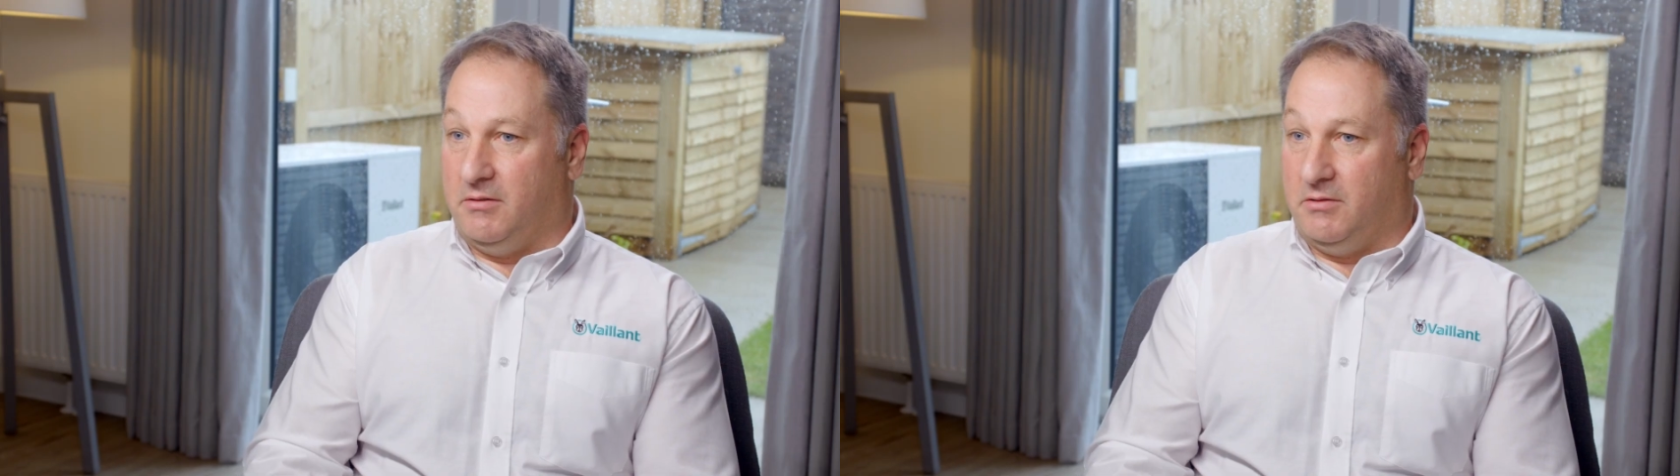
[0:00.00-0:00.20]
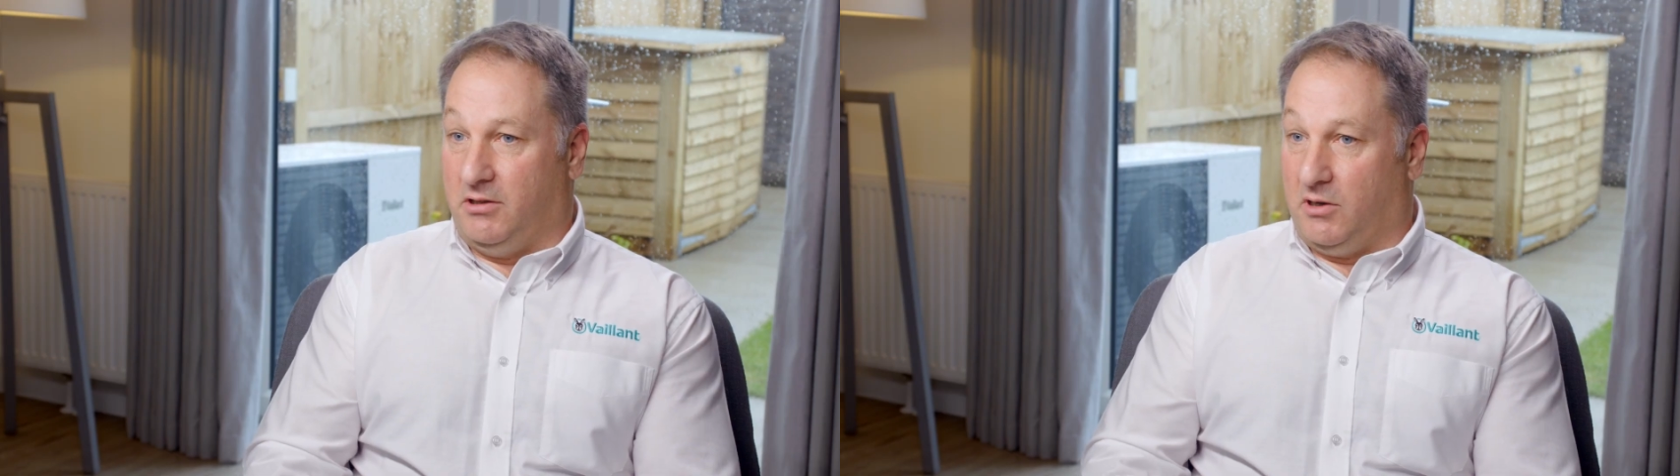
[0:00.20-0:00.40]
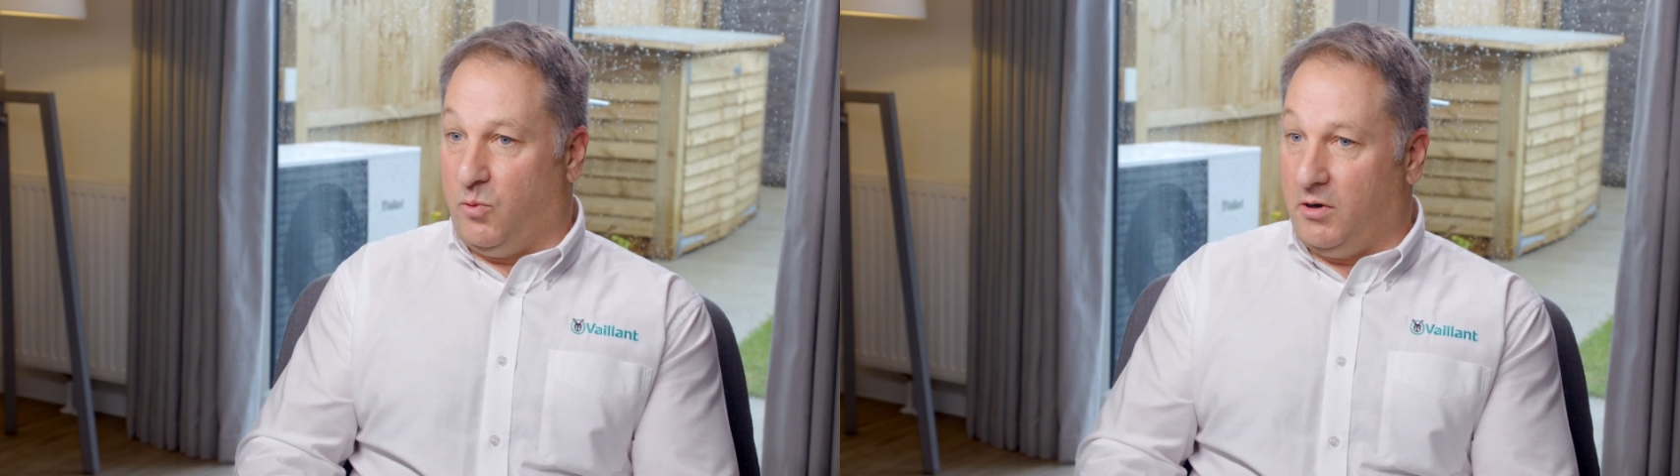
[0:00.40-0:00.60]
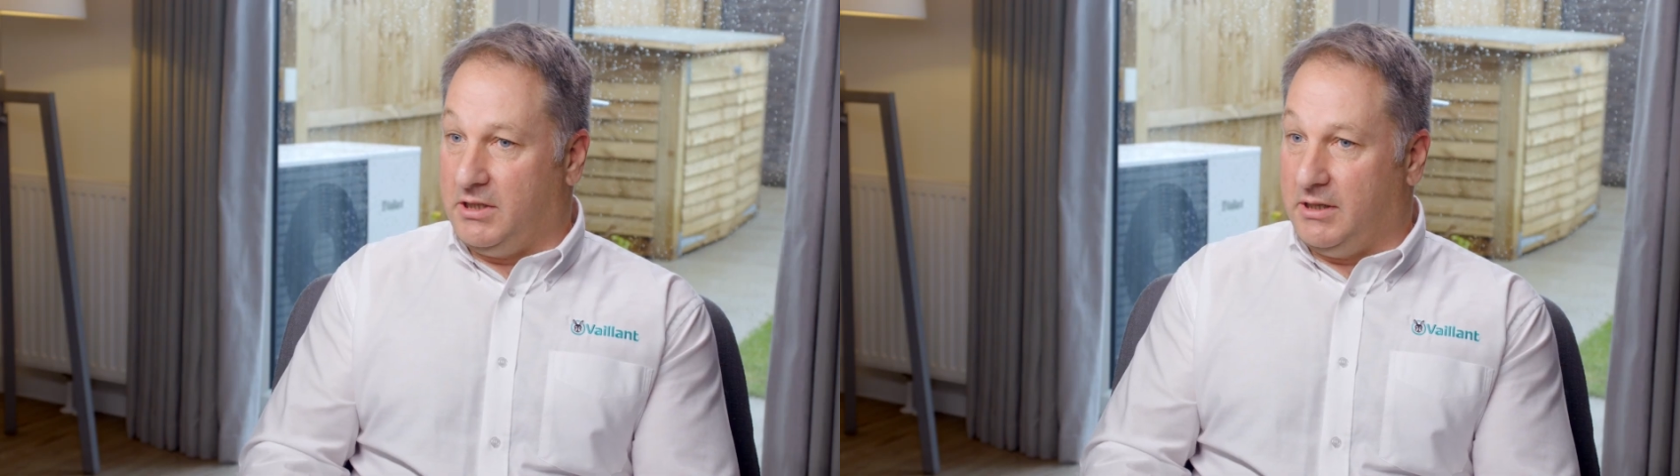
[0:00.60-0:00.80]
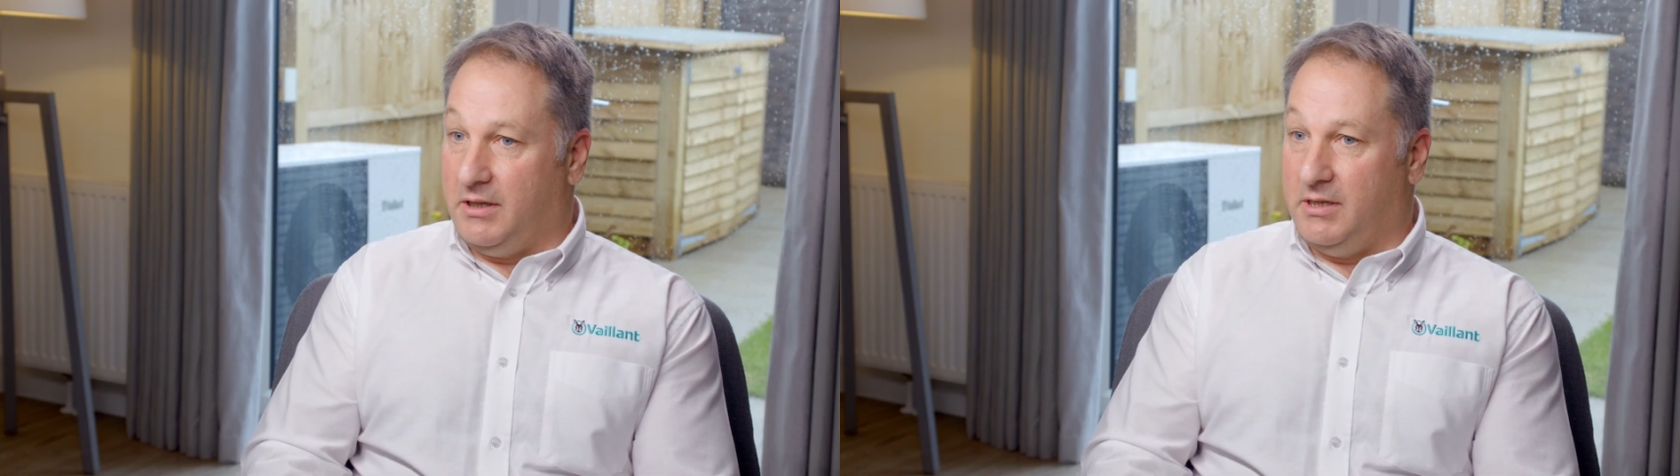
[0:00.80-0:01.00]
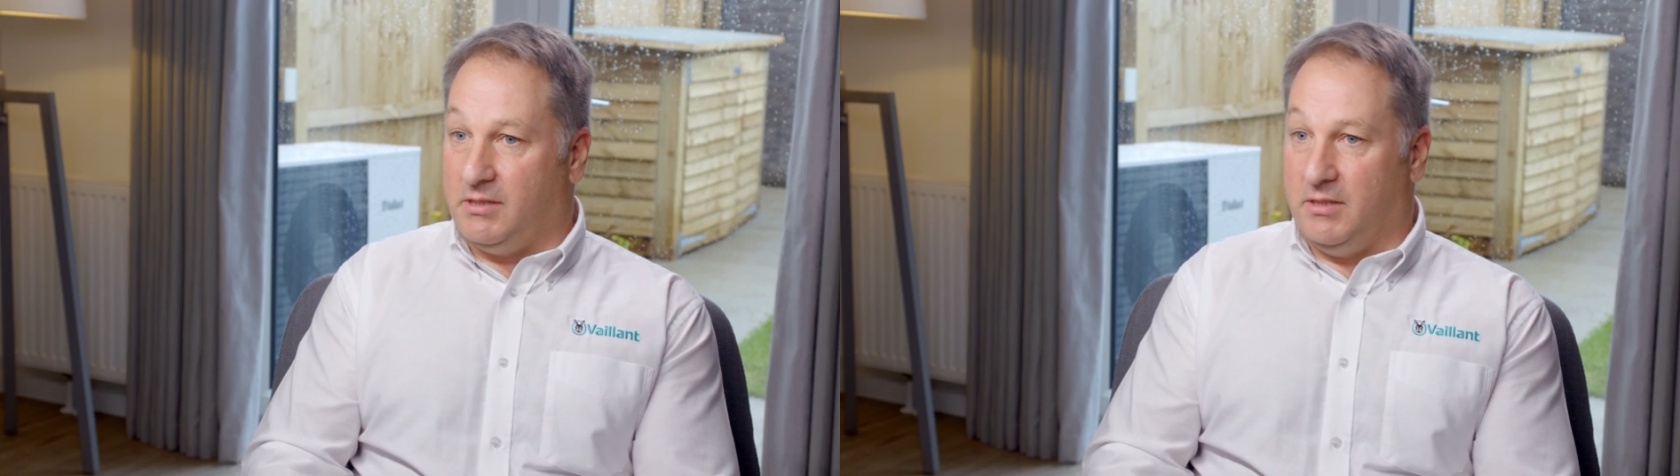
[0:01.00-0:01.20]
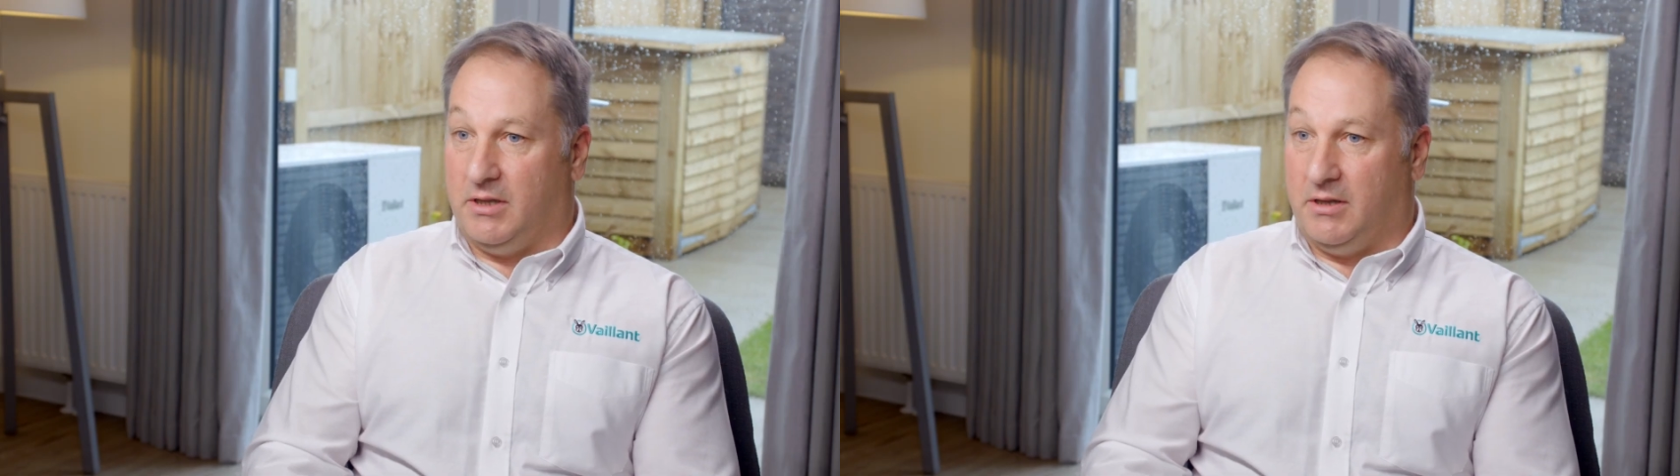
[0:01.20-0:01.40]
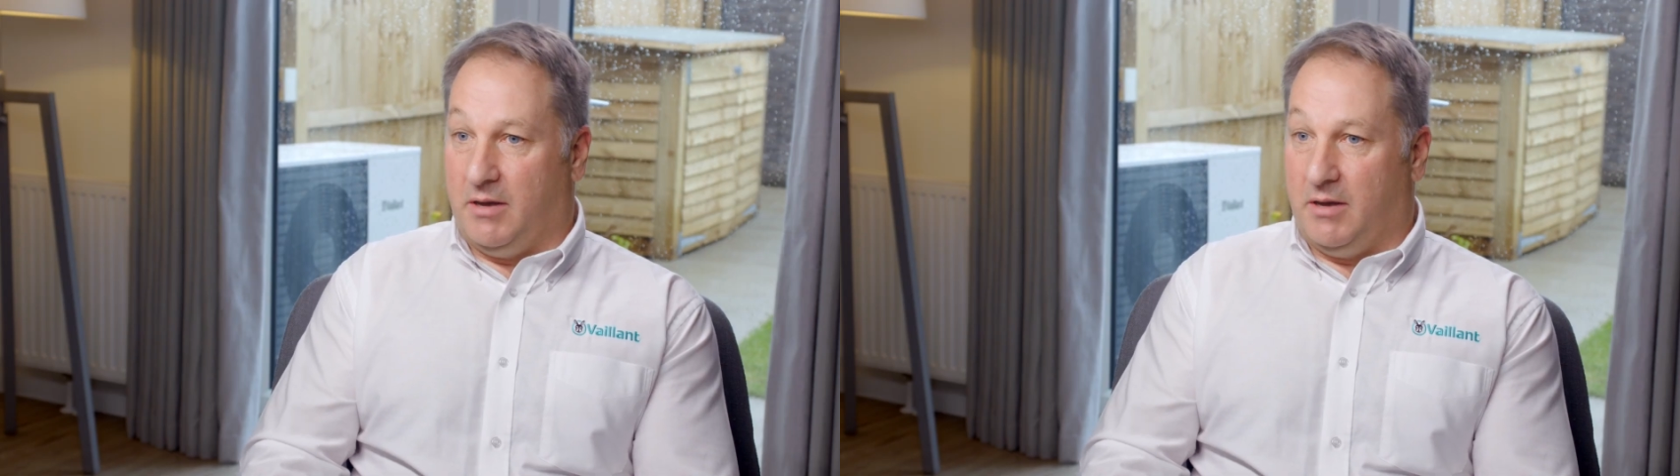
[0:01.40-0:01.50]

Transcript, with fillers: to the quality that this is,